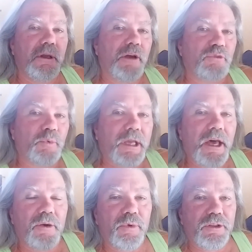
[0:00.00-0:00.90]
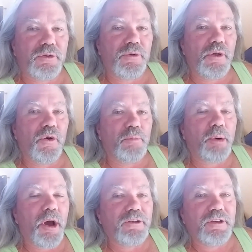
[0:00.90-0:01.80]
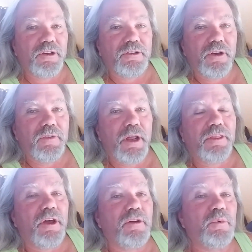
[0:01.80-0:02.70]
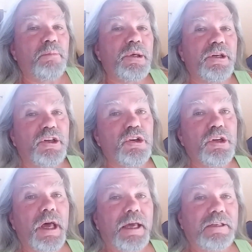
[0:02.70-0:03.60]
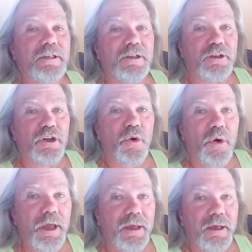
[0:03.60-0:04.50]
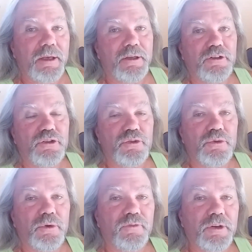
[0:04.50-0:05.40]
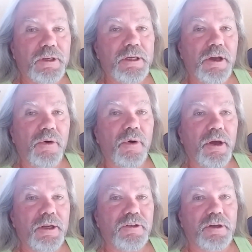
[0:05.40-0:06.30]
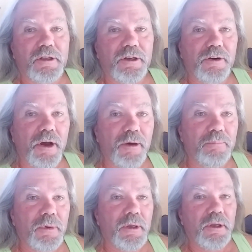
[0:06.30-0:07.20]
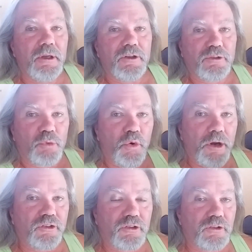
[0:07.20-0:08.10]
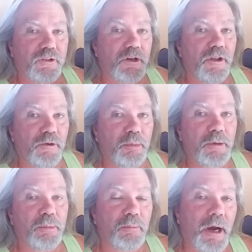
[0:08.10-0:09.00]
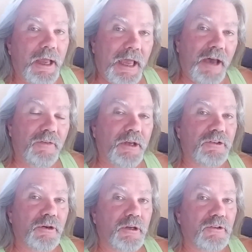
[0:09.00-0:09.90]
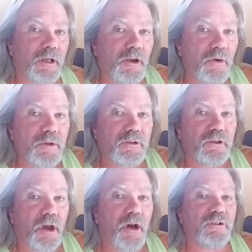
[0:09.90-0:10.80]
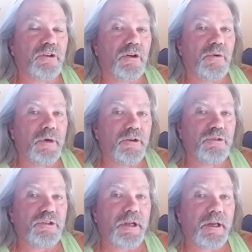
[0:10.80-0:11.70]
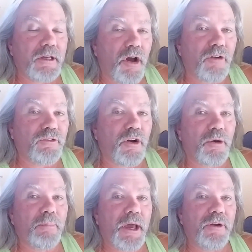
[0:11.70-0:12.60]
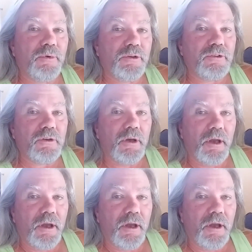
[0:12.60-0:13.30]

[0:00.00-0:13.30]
we kind of went through the whole process of it, I thought it would be a good idea to go ahead and do a video on it to clear up some questions that other people might have out there. Because I know these Costco interstate golf cart batteries